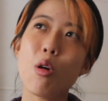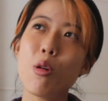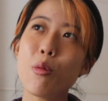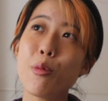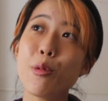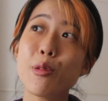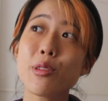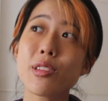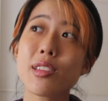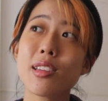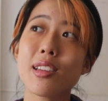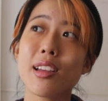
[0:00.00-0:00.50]

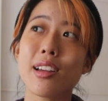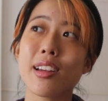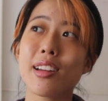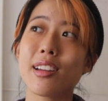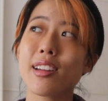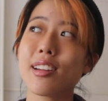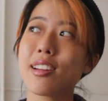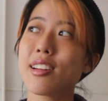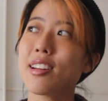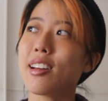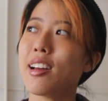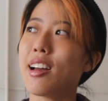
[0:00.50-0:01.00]
like
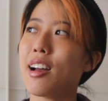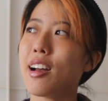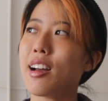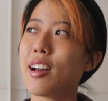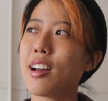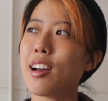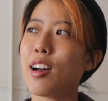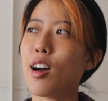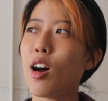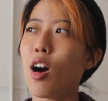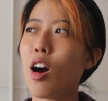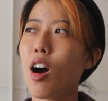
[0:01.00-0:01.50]

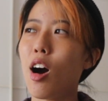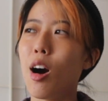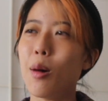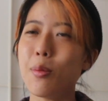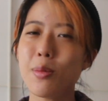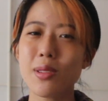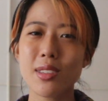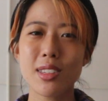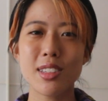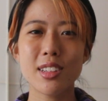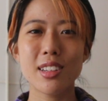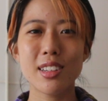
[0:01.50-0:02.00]

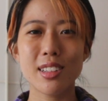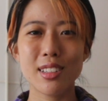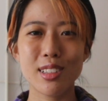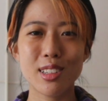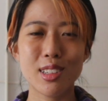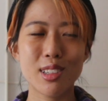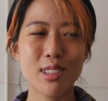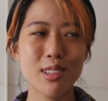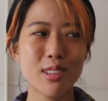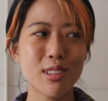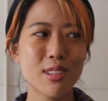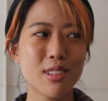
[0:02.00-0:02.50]
opposite
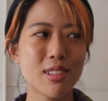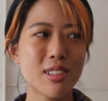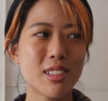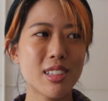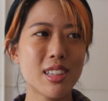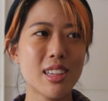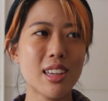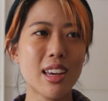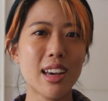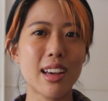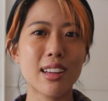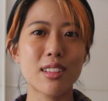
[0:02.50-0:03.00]
to
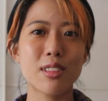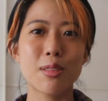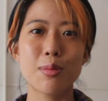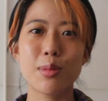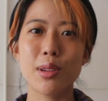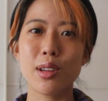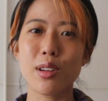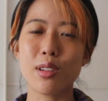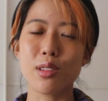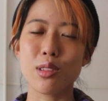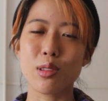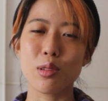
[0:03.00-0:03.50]
the act of being
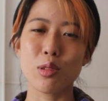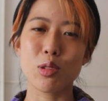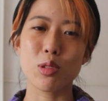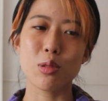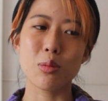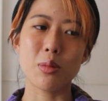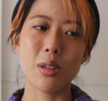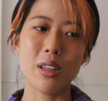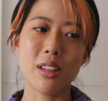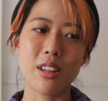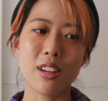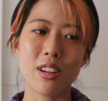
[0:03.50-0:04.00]
on social
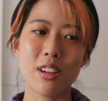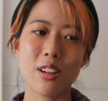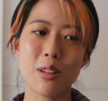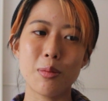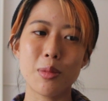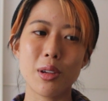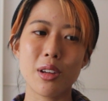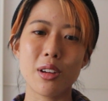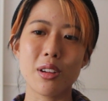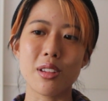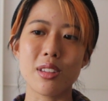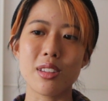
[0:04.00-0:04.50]
media,
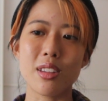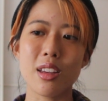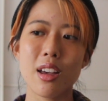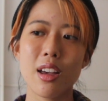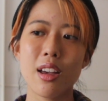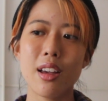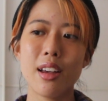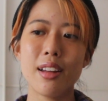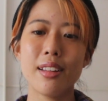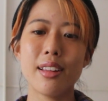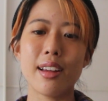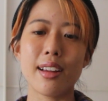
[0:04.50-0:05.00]
because
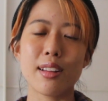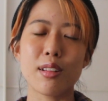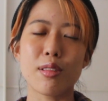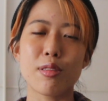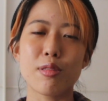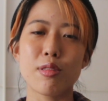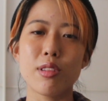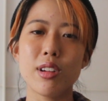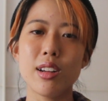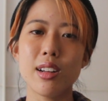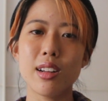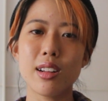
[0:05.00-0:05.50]
the act of
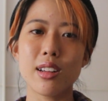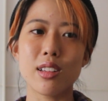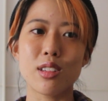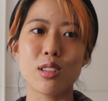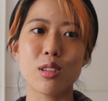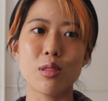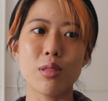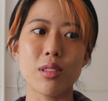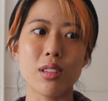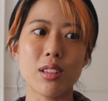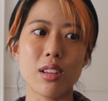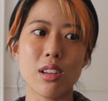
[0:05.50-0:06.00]
reading is so
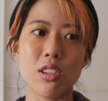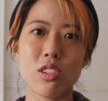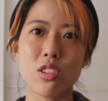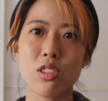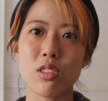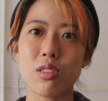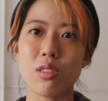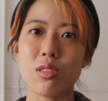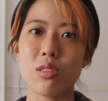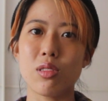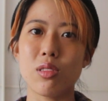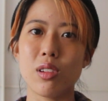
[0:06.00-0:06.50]

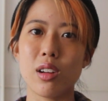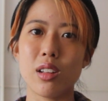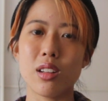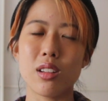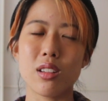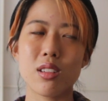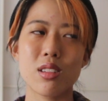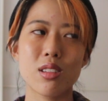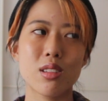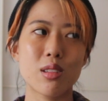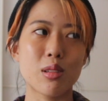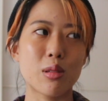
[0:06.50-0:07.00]
intentional and it's
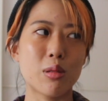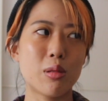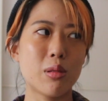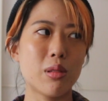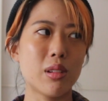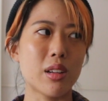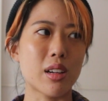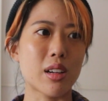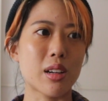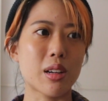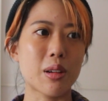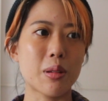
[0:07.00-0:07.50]
so
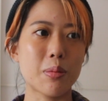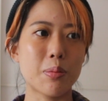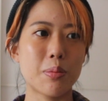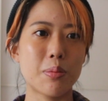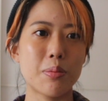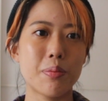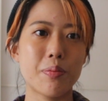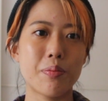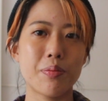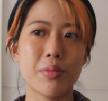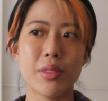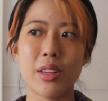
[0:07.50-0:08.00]
like
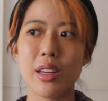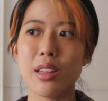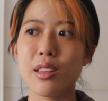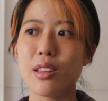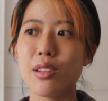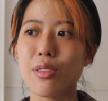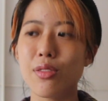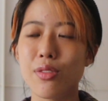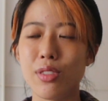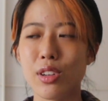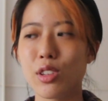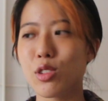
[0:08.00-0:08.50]

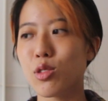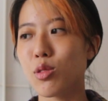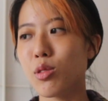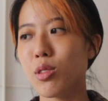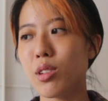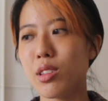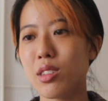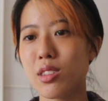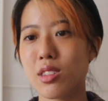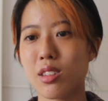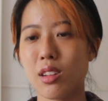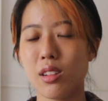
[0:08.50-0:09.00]
individual
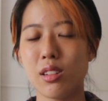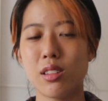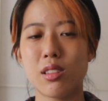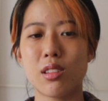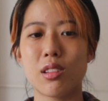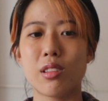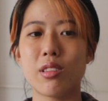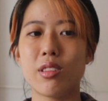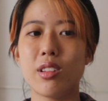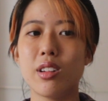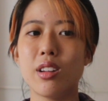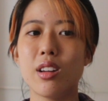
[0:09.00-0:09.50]
and
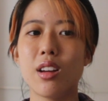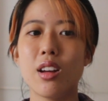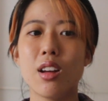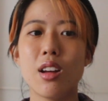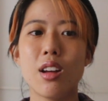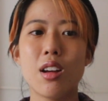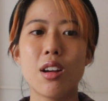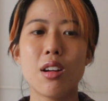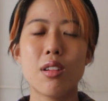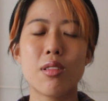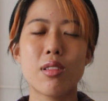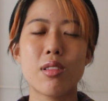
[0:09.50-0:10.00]
solitary,
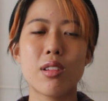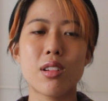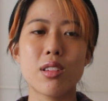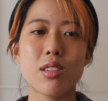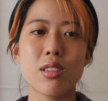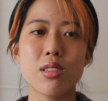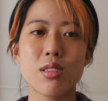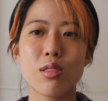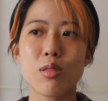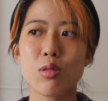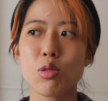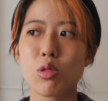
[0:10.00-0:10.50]
whereas in
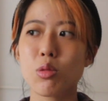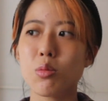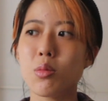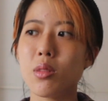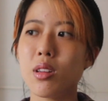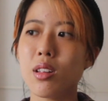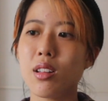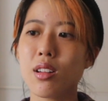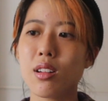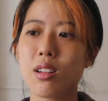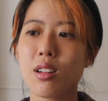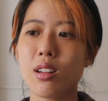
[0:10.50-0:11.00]
social
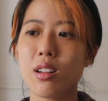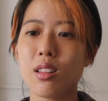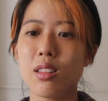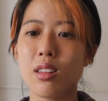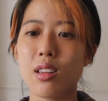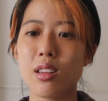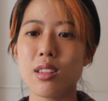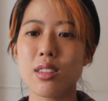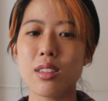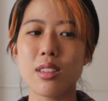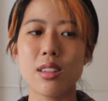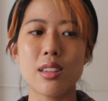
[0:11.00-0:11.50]
media
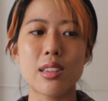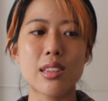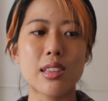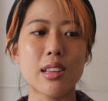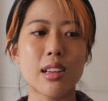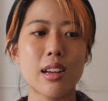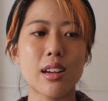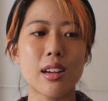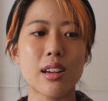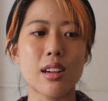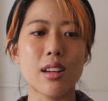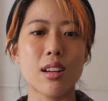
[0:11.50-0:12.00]
there's this
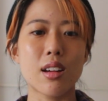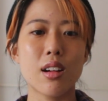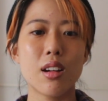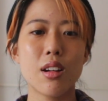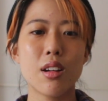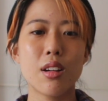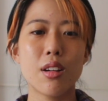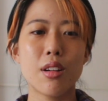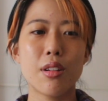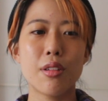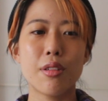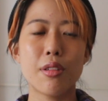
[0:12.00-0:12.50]
like
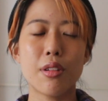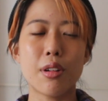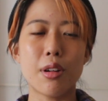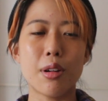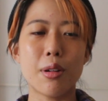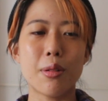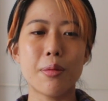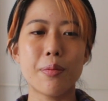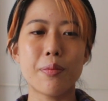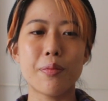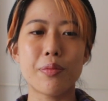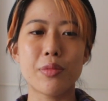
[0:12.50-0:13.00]

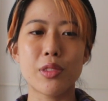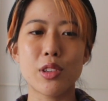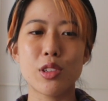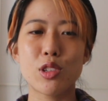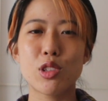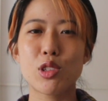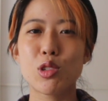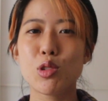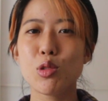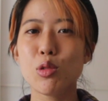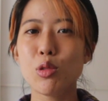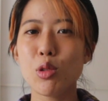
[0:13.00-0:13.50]

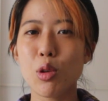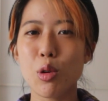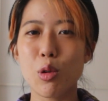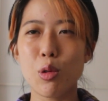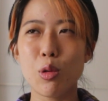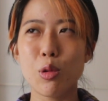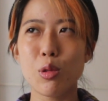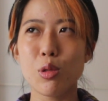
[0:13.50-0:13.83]
pseudo